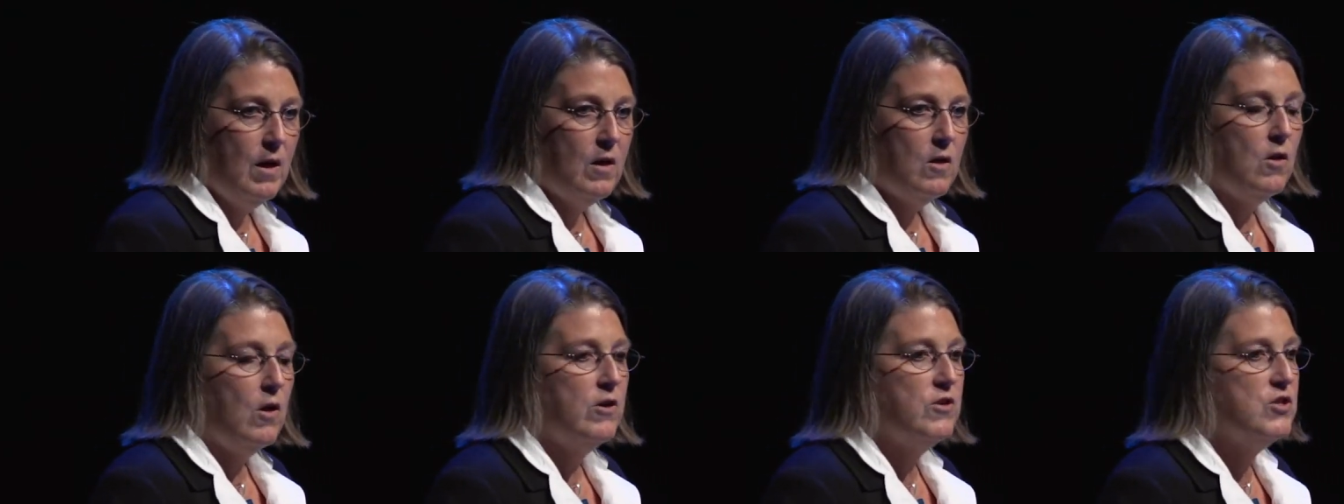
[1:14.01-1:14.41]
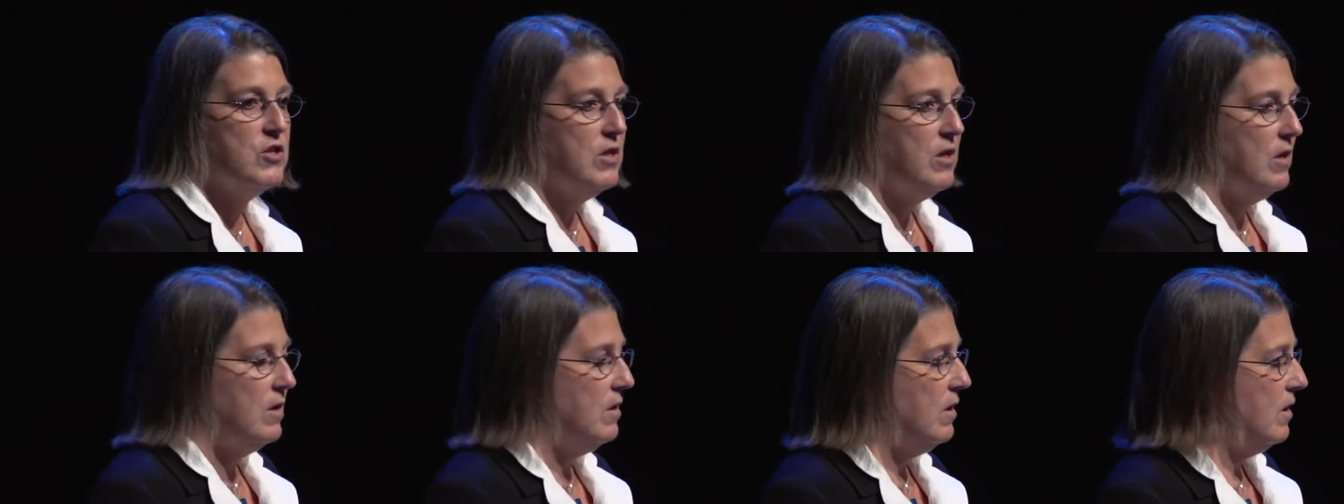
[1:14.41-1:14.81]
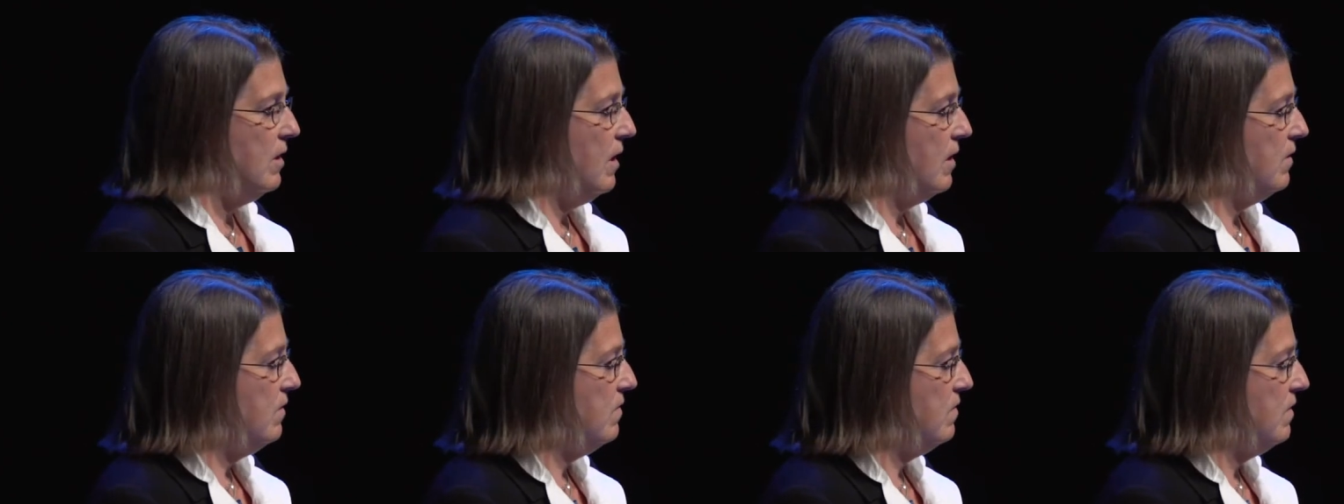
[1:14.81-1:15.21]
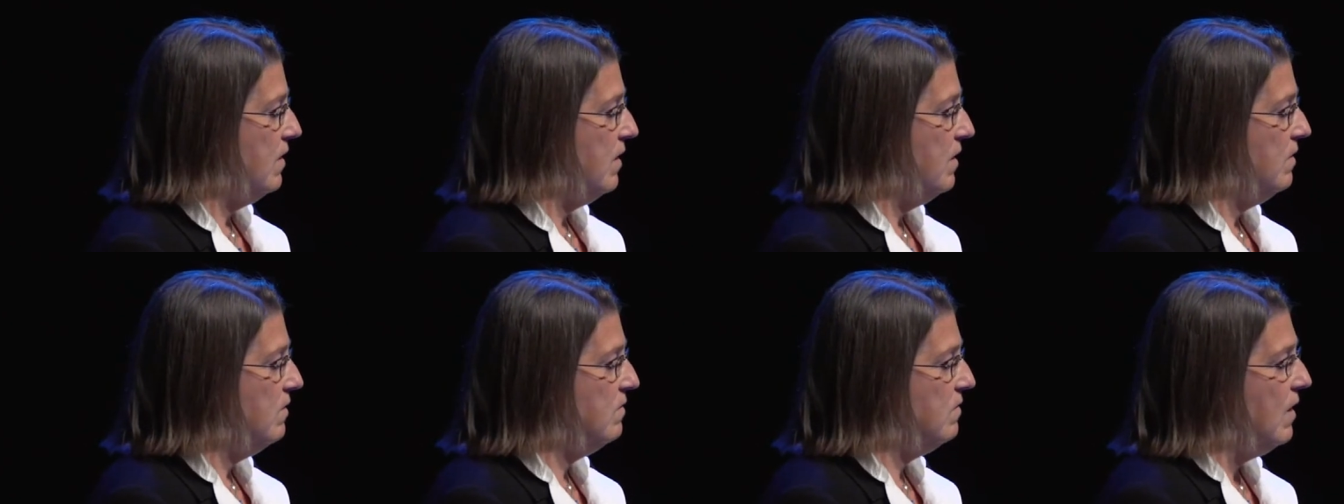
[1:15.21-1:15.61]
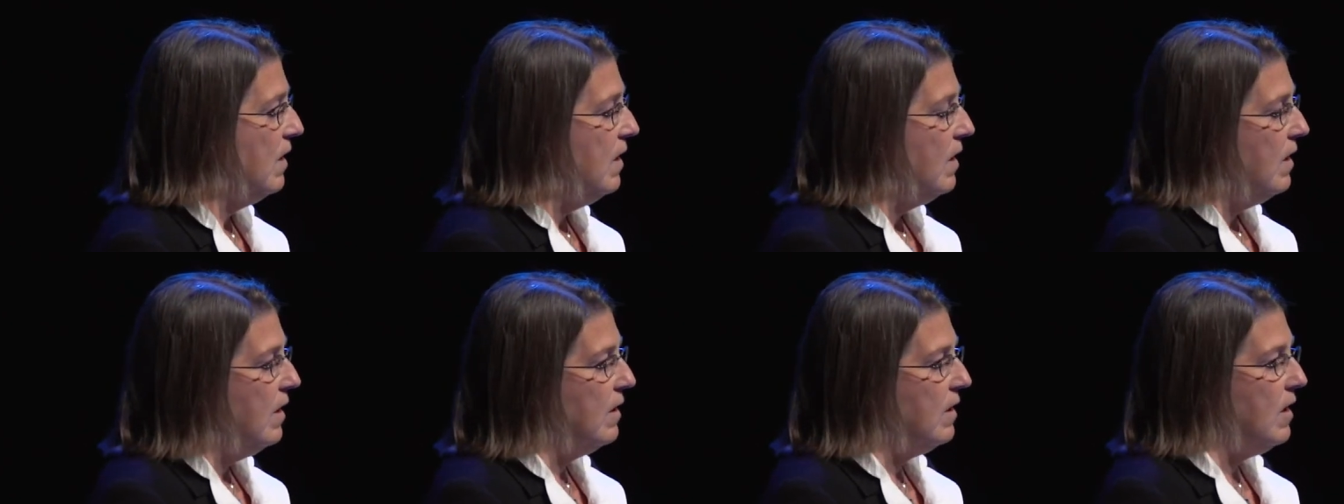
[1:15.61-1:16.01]
largely in the United States,
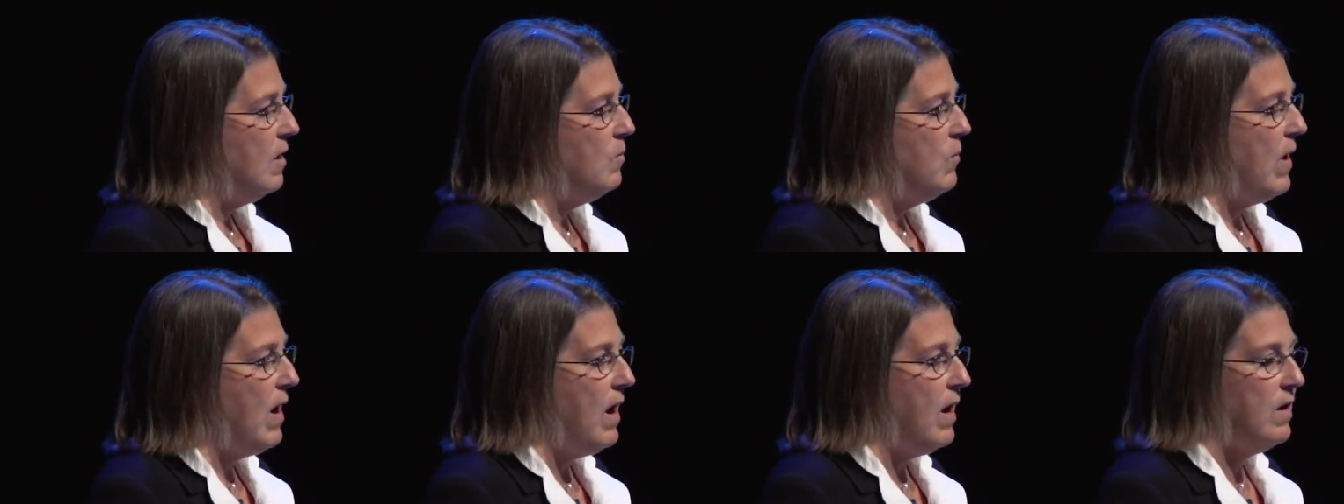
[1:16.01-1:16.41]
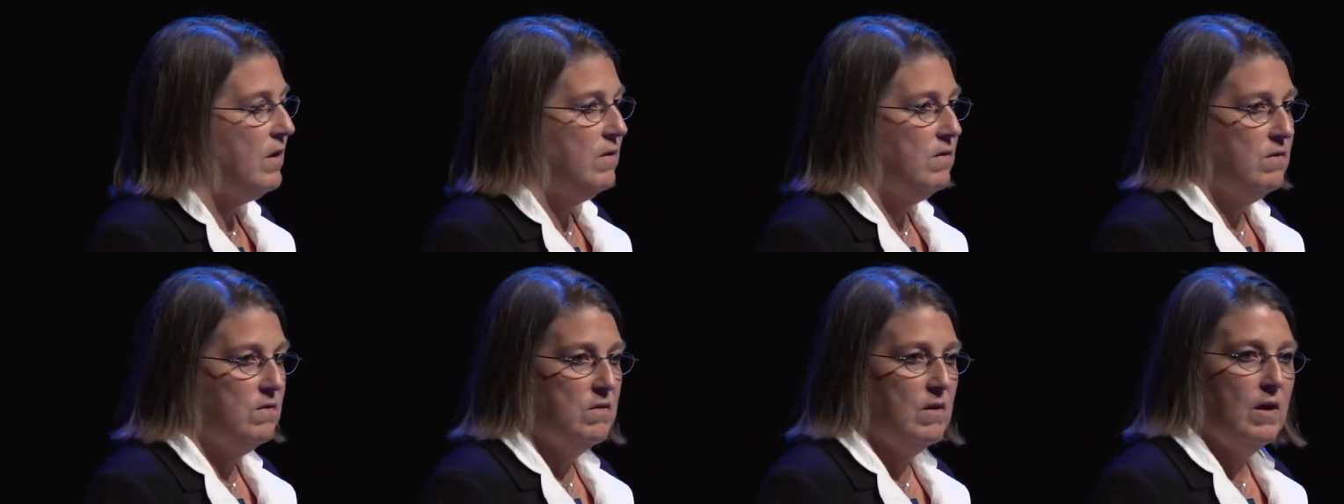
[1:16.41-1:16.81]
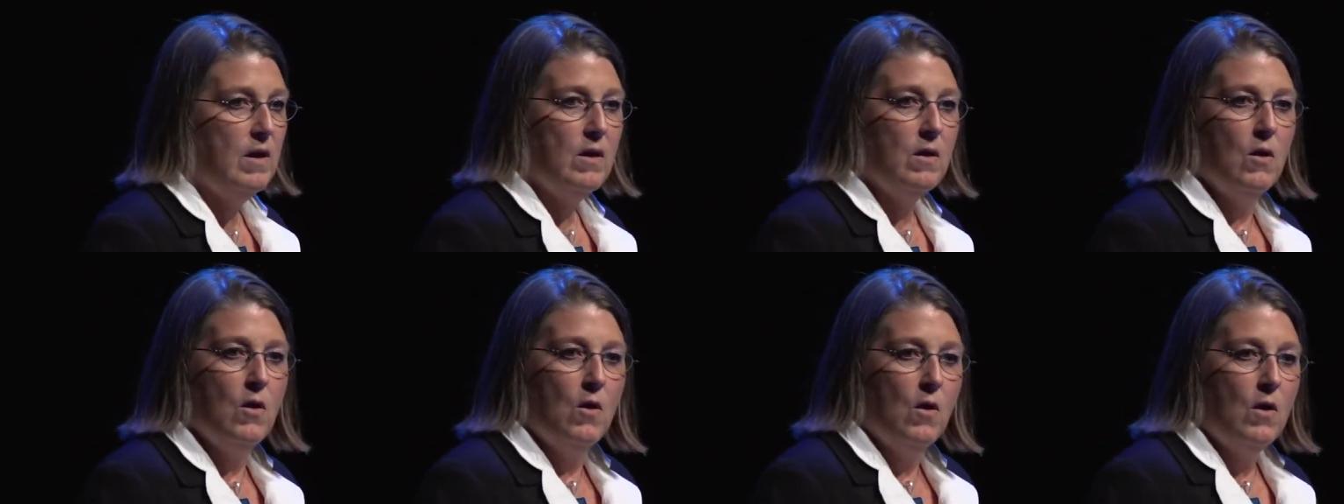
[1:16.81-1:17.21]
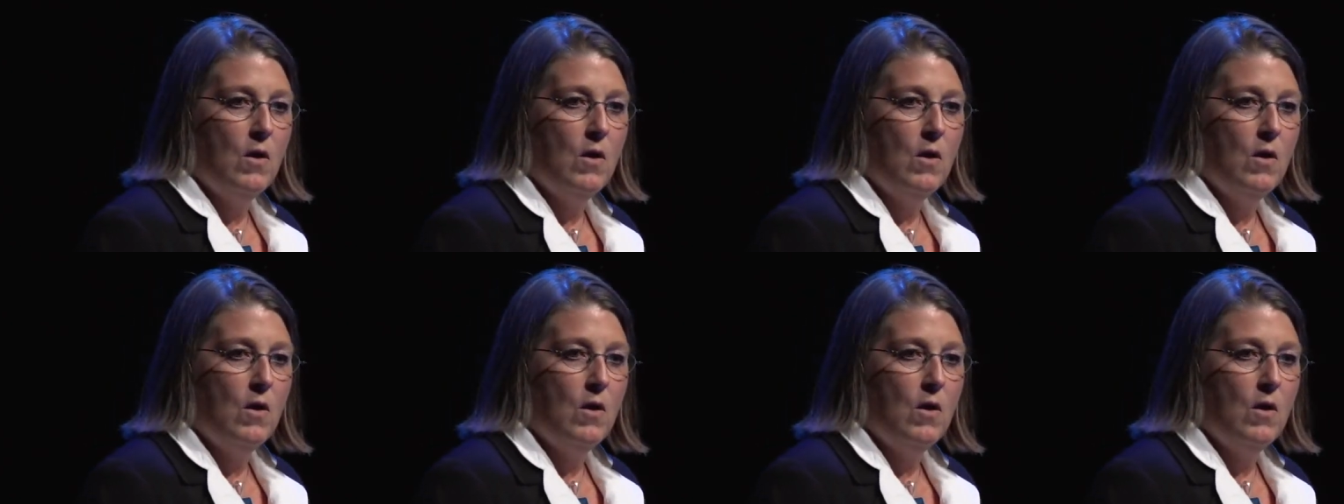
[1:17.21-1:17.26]
and come back and say,